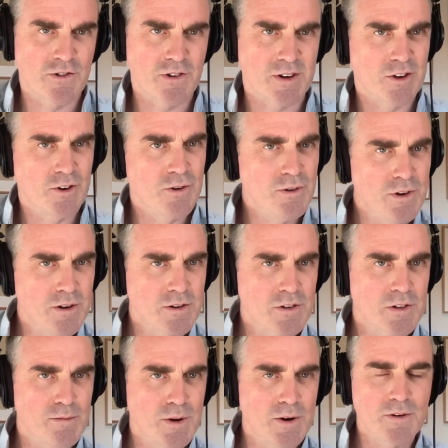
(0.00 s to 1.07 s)
like who knows the
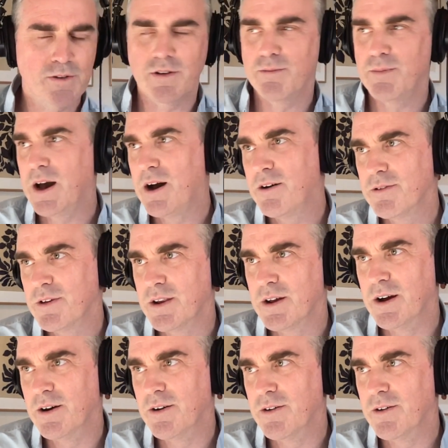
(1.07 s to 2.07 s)
most about, you know,